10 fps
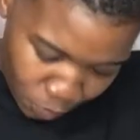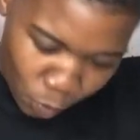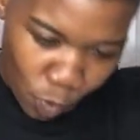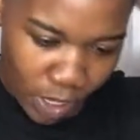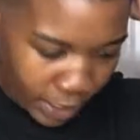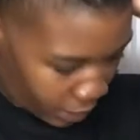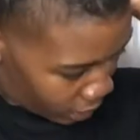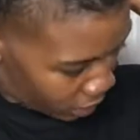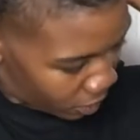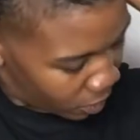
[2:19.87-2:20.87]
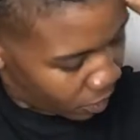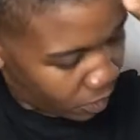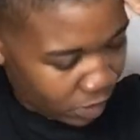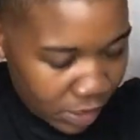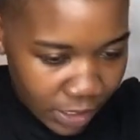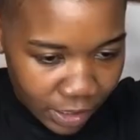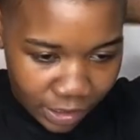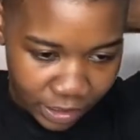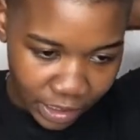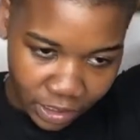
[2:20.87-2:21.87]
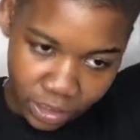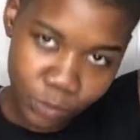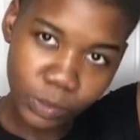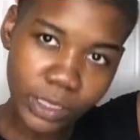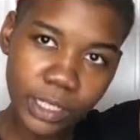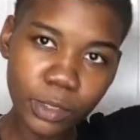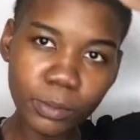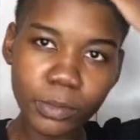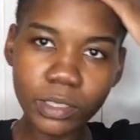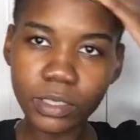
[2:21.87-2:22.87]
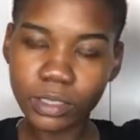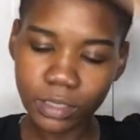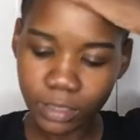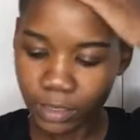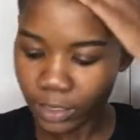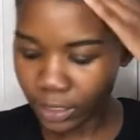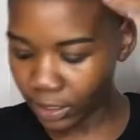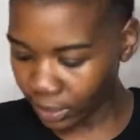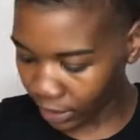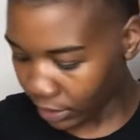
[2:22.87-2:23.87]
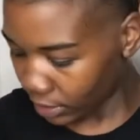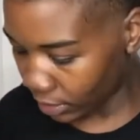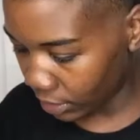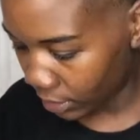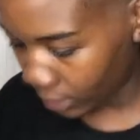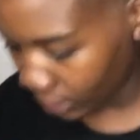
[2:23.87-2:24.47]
some water, because that just really helps get it nice and